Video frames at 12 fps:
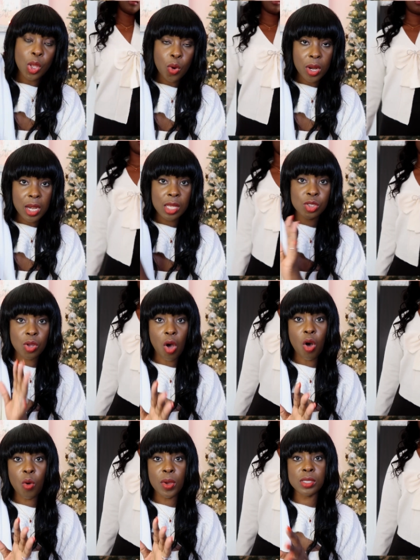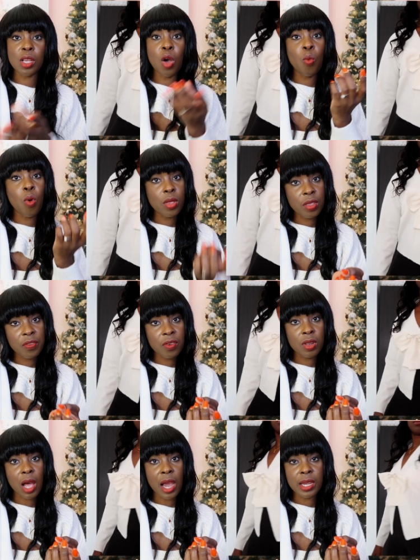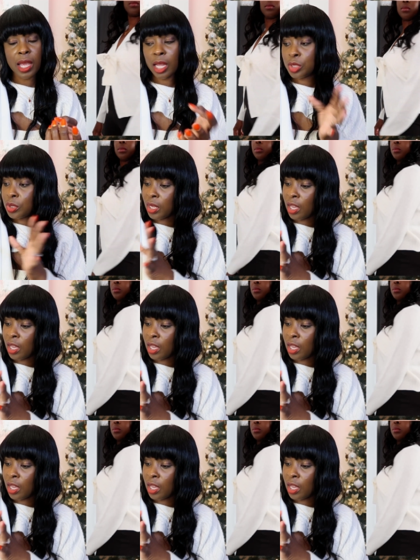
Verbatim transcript: clothing is always a wonderful idea to